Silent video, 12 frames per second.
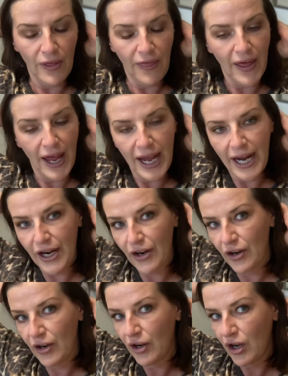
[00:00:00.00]
the
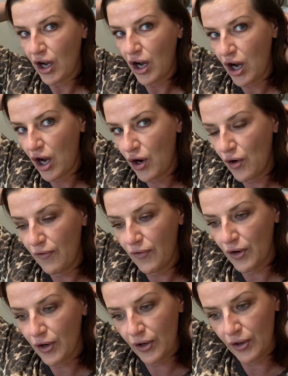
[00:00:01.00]
hair
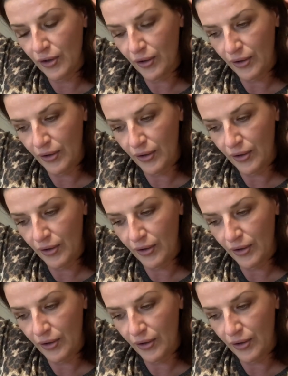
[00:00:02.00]
over